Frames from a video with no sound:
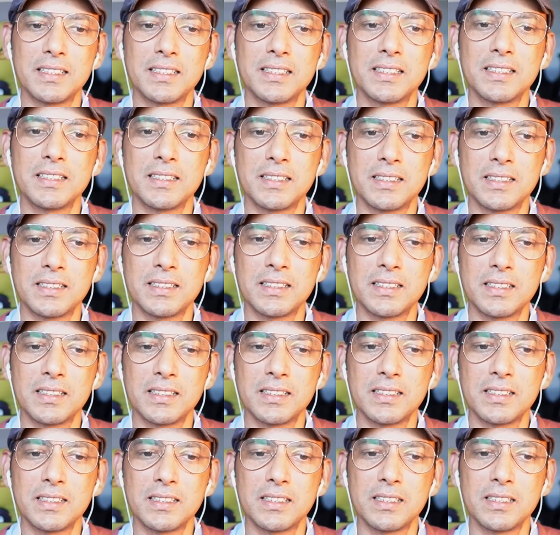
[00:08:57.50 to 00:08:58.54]

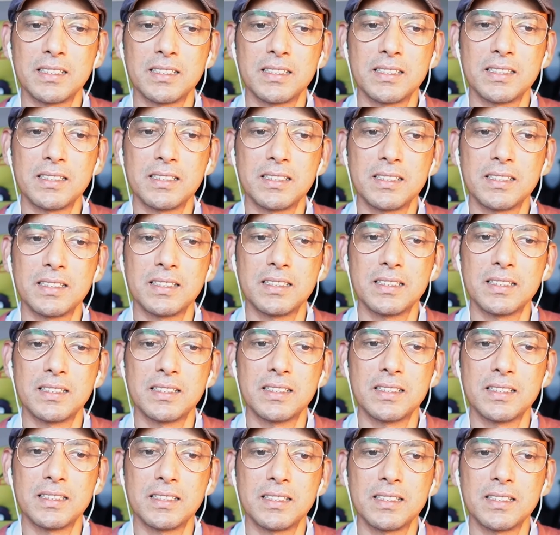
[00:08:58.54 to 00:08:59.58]

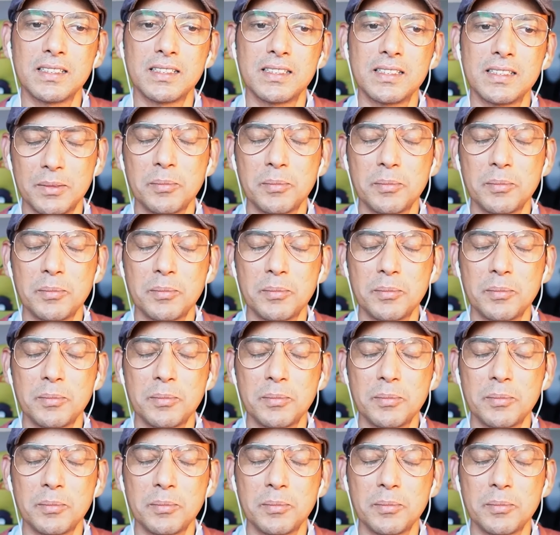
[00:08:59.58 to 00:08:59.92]
This person isn't speaking.